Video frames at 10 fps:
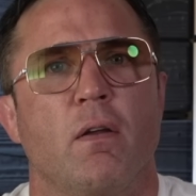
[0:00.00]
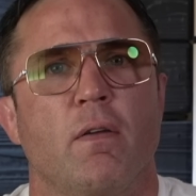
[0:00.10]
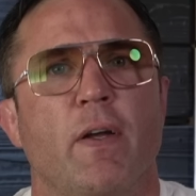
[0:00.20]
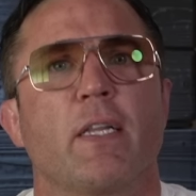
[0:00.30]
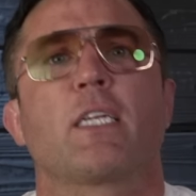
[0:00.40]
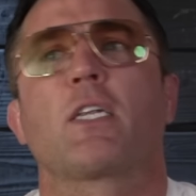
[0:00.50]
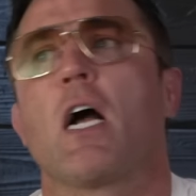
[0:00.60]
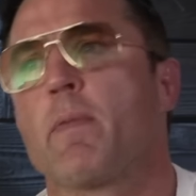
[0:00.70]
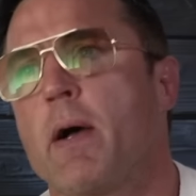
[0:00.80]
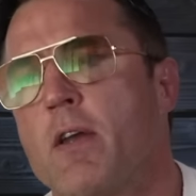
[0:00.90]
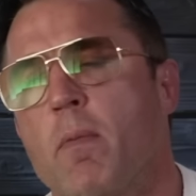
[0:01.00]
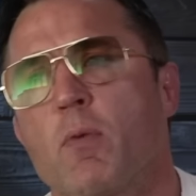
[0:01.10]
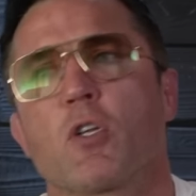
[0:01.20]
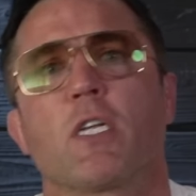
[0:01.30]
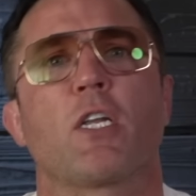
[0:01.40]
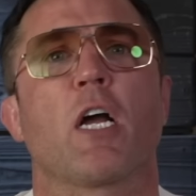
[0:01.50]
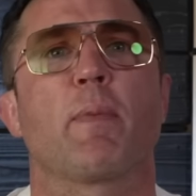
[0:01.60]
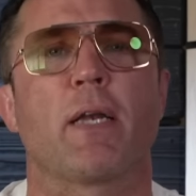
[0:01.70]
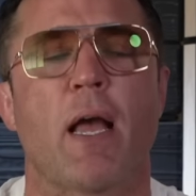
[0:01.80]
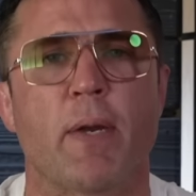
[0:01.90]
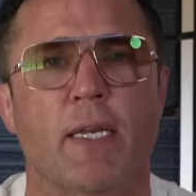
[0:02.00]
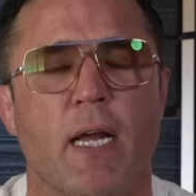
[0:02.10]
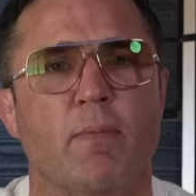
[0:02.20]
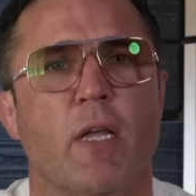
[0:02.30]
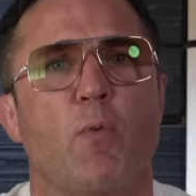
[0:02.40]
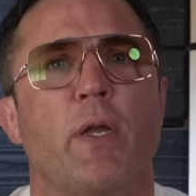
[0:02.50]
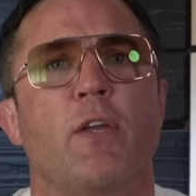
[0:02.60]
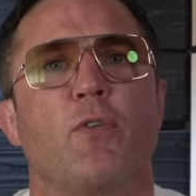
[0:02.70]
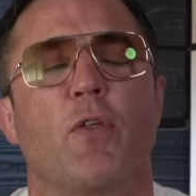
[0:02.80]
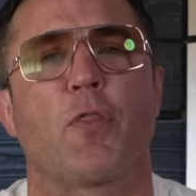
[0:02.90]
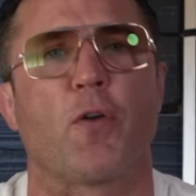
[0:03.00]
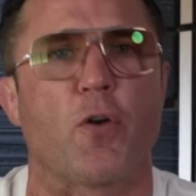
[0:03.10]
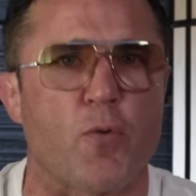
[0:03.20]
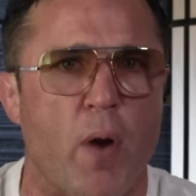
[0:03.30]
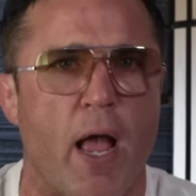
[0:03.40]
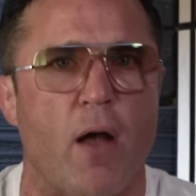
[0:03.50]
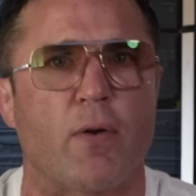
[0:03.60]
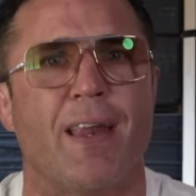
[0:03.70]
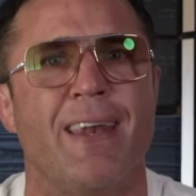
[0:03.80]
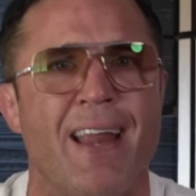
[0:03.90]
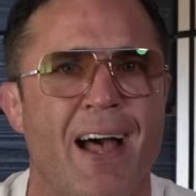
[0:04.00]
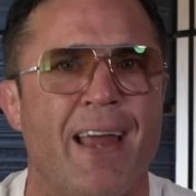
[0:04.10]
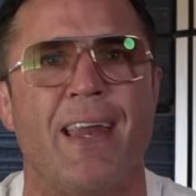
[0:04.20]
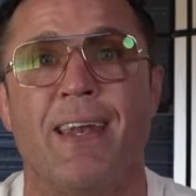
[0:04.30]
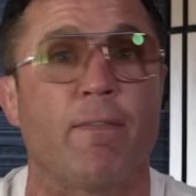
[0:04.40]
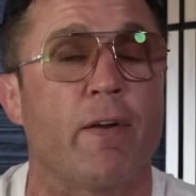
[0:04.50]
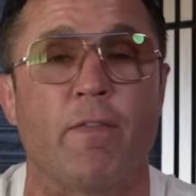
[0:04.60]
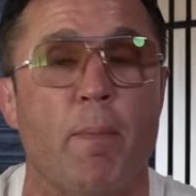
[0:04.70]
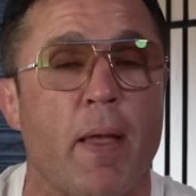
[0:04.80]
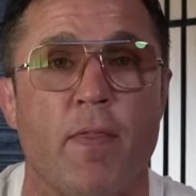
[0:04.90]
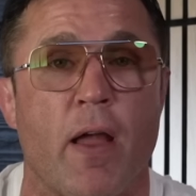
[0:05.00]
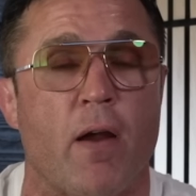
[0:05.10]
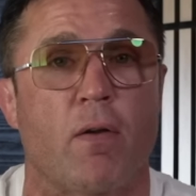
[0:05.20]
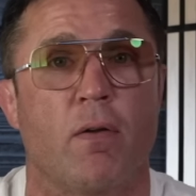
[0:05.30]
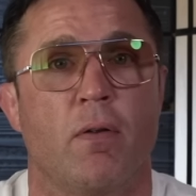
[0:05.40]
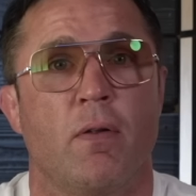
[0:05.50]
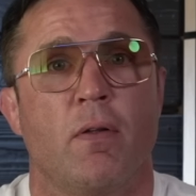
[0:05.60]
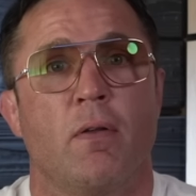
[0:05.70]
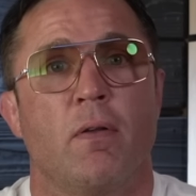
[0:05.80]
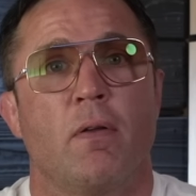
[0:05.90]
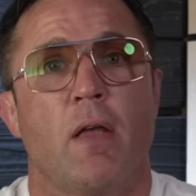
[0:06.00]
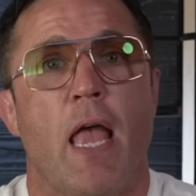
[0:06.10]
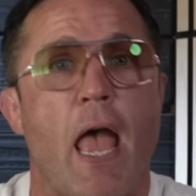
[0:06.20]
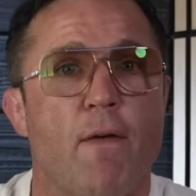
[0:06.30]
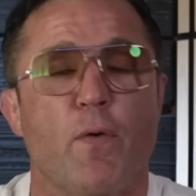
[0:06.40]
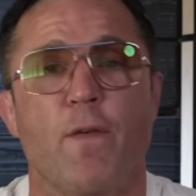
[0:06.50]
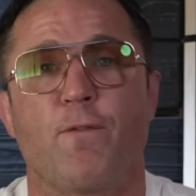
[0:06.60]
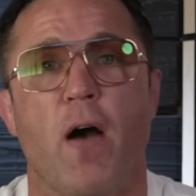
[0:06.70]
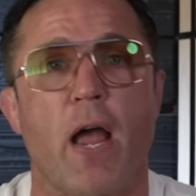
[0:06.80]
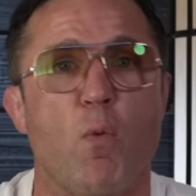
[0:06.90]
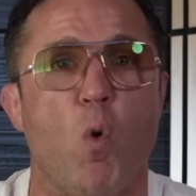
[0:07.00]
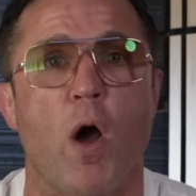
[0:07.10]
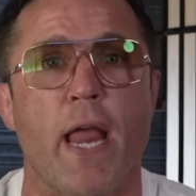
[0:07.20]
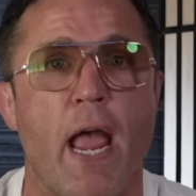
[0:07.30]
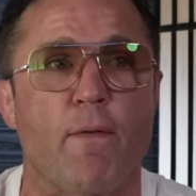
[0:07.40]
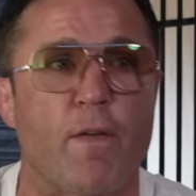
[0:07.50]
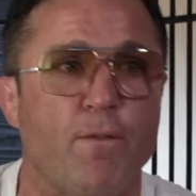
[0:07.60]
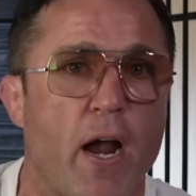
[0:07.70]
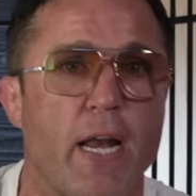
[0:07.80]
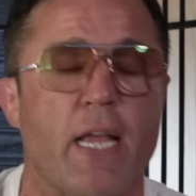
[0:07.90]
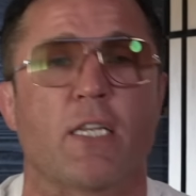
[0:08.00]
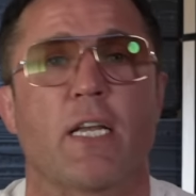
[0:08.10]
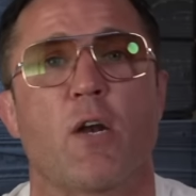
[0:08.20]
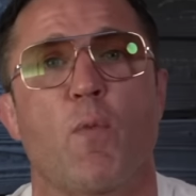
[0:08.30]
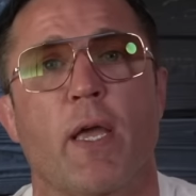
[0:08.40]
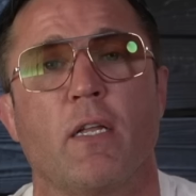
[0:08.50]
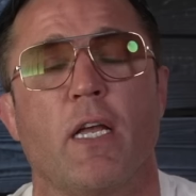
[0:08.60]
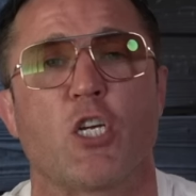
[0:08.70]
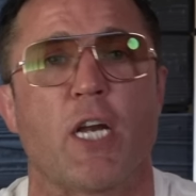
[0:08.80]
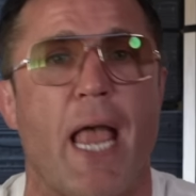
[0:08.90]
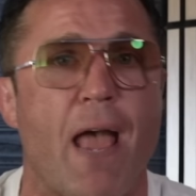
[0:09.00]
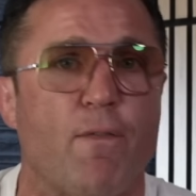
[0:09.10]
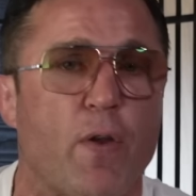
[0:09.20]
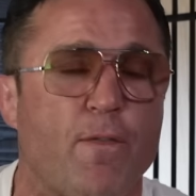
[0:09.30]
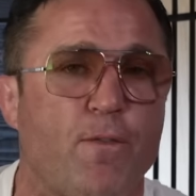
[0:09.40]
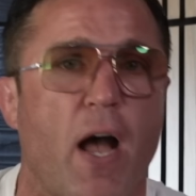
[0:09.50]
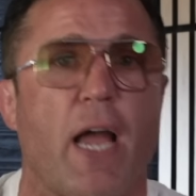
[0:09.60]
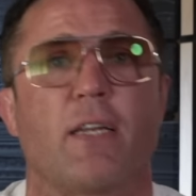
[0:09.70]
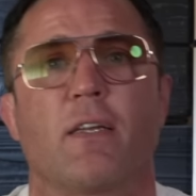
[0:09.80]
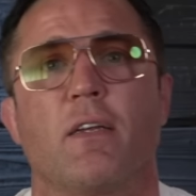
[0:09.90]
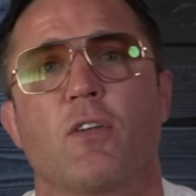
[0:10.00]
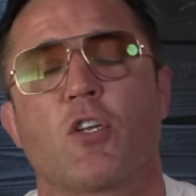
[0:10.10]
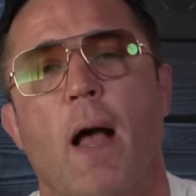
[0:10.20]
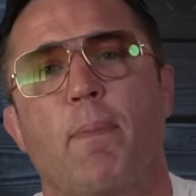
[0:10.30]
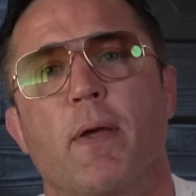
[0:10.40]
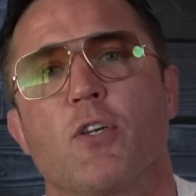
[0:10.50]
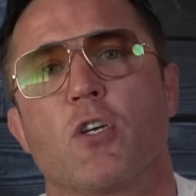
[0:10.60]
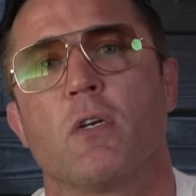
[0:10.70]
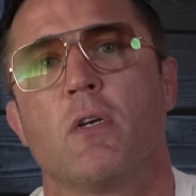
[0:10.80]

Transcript: In fact, let's talk about numbers. Let's talk about how many times I went into the third round. None. Never even been there. Every fight won. Every fight inside of regulation. Every fight. Stoppage.